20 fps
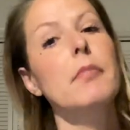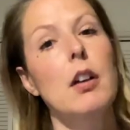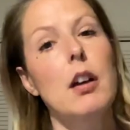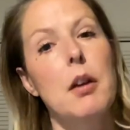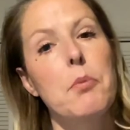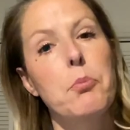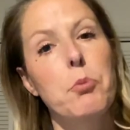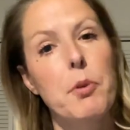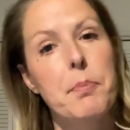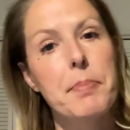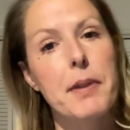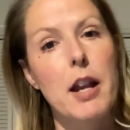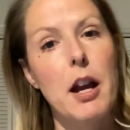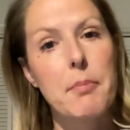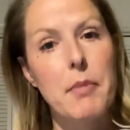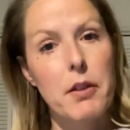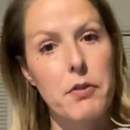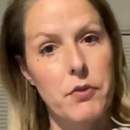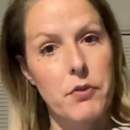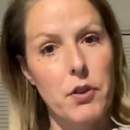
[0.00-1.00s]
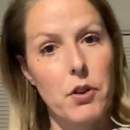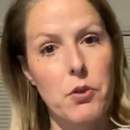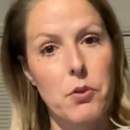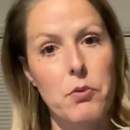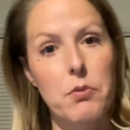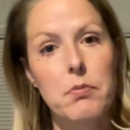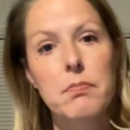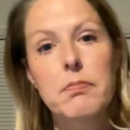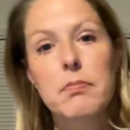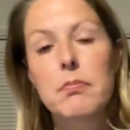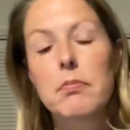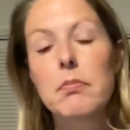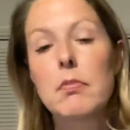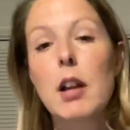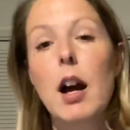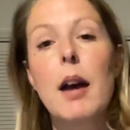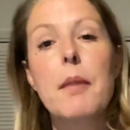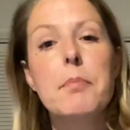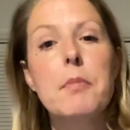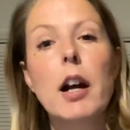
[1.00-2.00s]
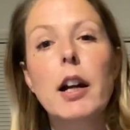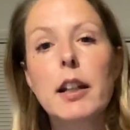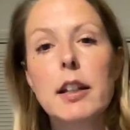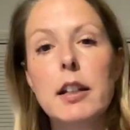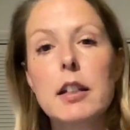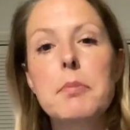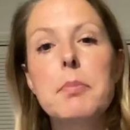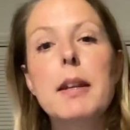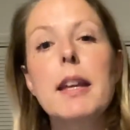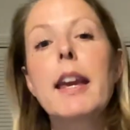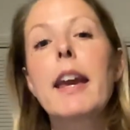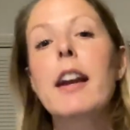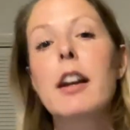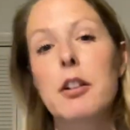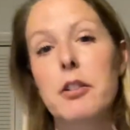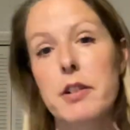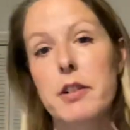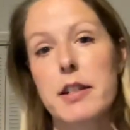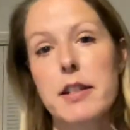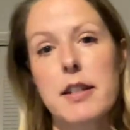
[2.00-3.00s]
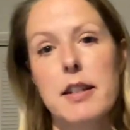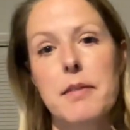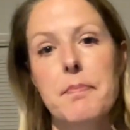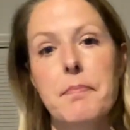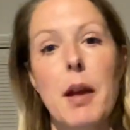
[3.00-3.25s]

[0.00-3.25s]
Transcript: I'm whipping out my phone. I'm not going to be Karen.